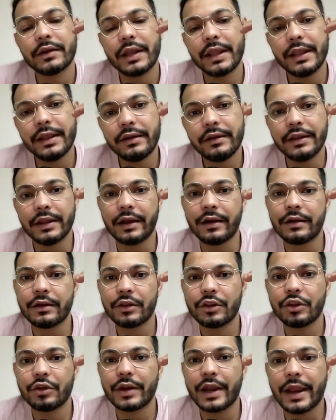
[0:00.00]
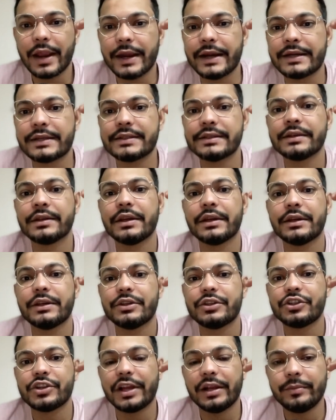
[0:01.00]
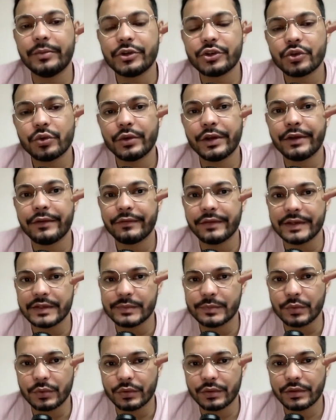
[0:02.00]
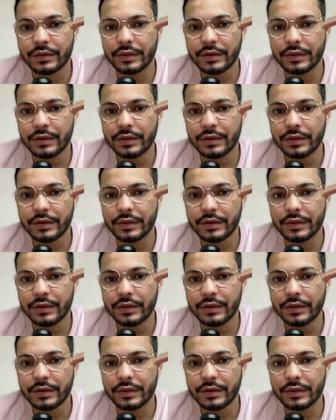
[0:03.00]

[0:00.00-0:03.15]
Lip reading: area your ads shall be shown in Facebook.